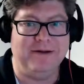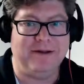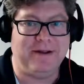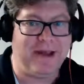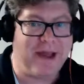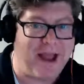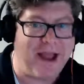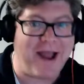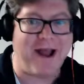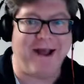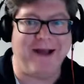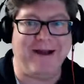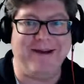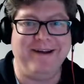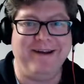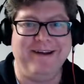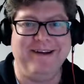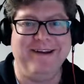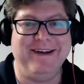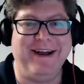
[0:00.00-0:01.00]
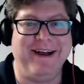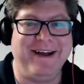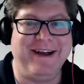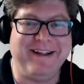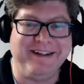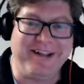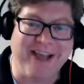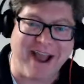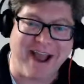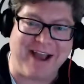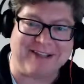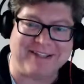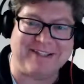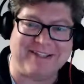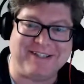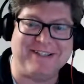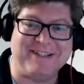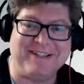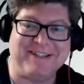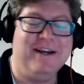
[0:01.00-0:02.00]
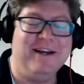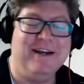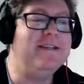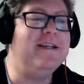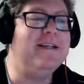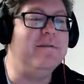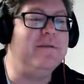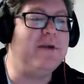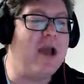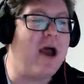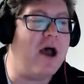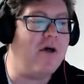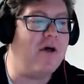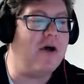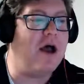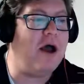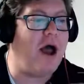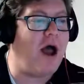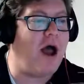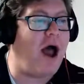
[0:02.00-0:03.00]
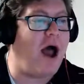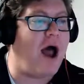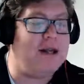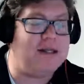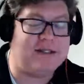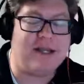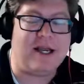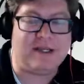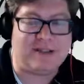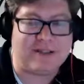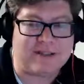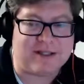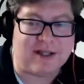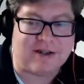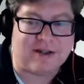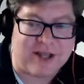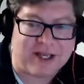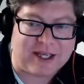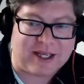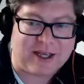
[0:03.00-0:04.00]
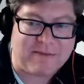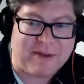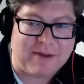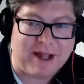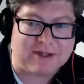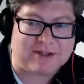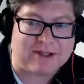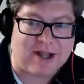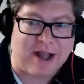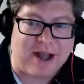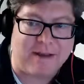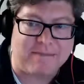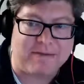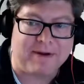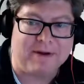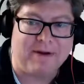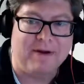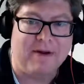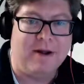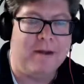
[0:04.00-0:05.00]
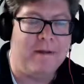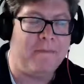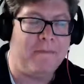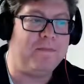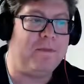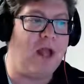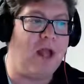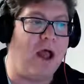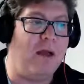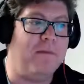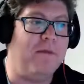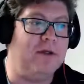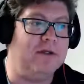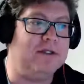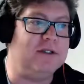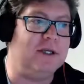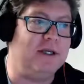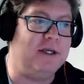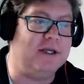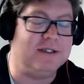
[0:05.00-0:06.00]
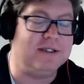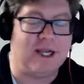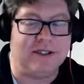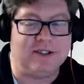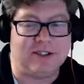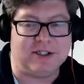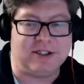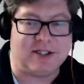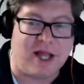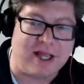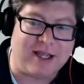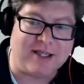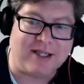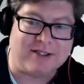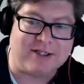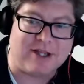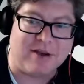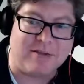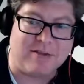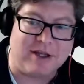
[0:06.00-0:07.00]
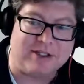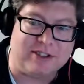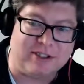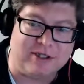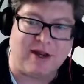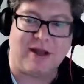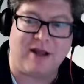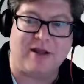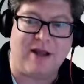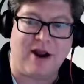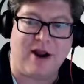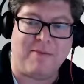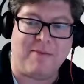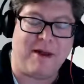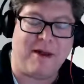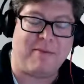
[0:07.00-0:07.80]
Yeah. Yes. Simcoe, I, I, say it's the thinking man's hop, uh, mostly because I just like it so much and I care about